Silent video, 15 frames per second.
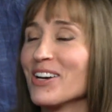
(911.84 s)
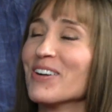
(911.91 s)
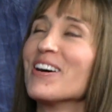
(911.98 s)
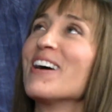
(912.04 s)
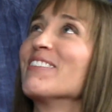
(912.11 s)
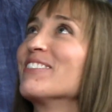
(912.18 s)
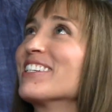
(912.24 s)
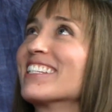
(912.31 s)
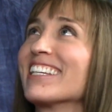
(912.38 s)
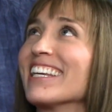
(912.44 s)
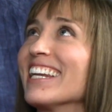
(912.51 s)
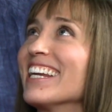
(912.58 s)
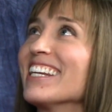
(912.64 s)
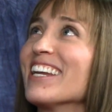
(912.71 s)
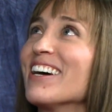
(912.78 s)
I'm just
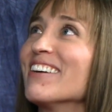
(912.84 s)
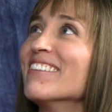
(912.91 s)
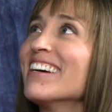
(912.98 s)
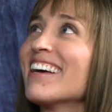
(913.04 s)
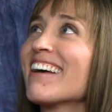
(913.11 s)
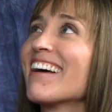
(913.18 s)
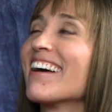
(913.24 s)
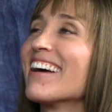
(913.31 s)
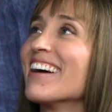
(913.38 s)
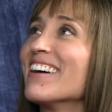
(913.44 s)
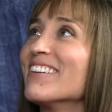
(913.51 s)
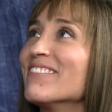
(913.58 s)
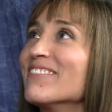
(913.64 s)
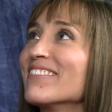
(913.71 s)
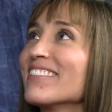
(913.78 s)
kidding. No.
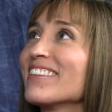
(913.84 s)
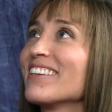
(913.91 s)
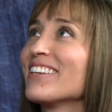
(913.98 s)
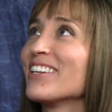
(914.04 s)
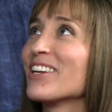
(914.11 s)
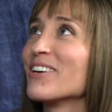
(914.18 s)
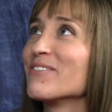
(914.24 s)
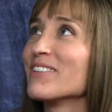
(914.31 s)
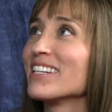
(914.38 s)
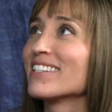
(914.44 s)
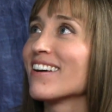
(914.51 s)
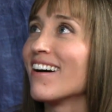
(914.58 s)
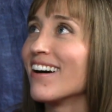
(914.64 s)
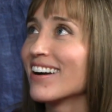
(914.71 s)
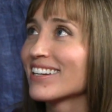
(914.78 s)
Um, you know, we
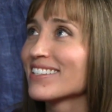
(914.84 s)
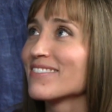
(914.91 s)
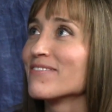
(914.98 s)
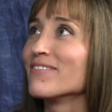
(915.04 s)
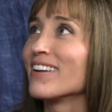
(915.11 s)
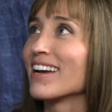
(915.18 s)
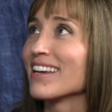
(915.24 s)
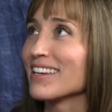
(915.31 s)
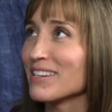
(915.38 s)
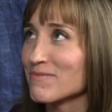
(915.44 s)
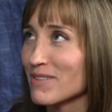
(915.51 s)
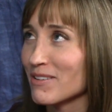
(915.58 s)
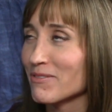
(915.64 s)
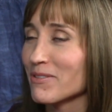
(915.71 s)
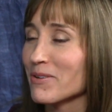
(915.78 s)
talked by
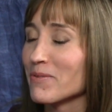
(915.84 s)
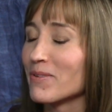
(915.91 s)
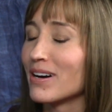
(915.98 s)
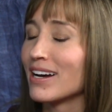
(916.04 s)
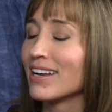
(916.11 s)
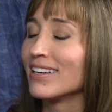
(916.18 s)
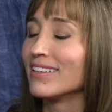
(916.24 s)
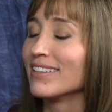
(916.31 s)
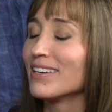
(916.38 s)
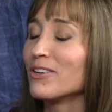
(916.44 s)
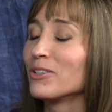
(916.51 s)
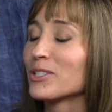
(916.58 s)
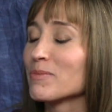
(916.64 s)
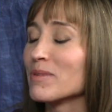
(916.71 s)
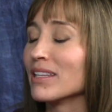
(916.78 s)
email for a while,
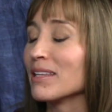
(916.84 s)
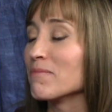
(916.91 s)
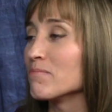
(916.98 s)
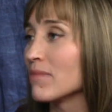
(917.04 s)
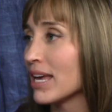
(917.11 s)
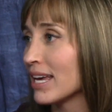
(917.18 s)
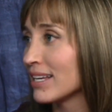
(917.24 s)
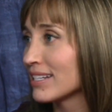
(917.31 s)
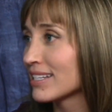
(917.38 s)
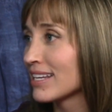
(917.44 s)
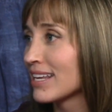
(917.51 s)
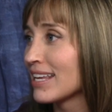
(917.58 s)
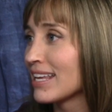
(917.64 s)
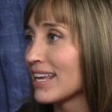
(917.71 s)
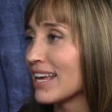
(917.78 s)
ultimately met,
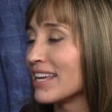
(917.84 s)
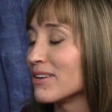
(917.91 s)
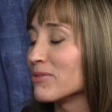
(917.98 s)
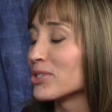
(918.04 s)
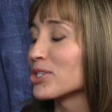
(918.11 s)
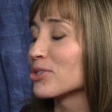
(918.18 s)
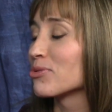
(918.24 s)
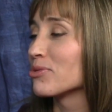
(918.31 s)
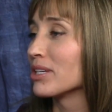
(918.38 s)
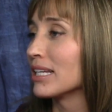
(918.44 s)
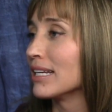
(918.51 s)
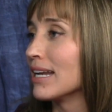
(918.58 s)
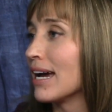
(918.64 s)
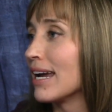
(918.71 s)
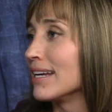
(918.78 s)
and it was just really
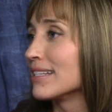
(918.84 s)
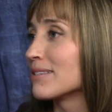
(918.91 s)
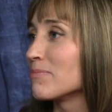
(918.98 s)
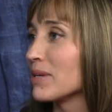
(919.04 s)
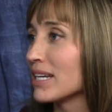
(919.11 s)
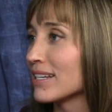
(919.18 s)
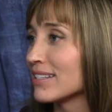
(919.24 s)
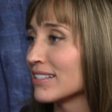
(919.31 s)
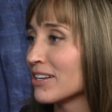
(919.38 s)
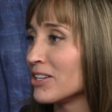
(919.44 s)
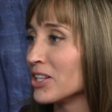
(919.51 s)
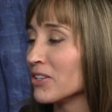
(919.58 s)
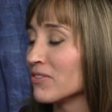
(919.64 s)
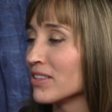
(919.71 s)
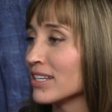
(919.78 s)
nice because
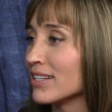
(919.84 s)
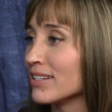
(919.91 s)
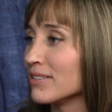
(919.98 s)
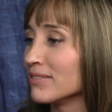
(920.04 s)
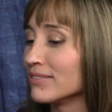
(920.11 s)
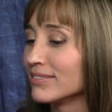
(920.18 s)
all of the